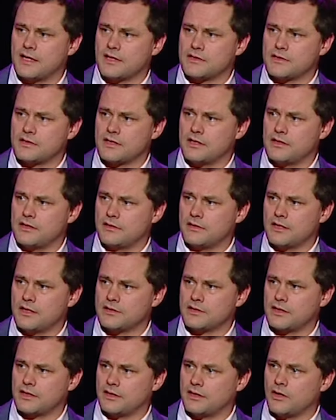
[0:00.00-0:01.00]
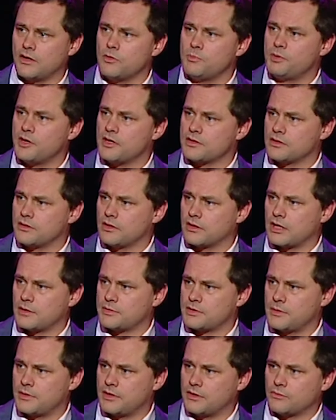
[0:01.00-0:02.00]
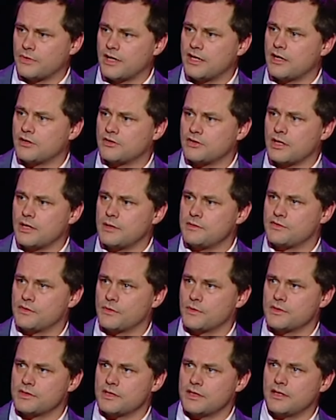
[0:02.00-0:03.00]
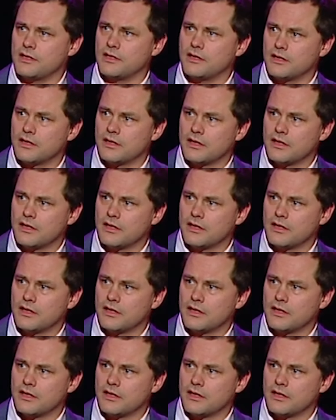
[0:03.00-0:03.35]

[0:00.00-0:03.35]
It's like asking an old person to look up something in Radio Times Show, isn't it?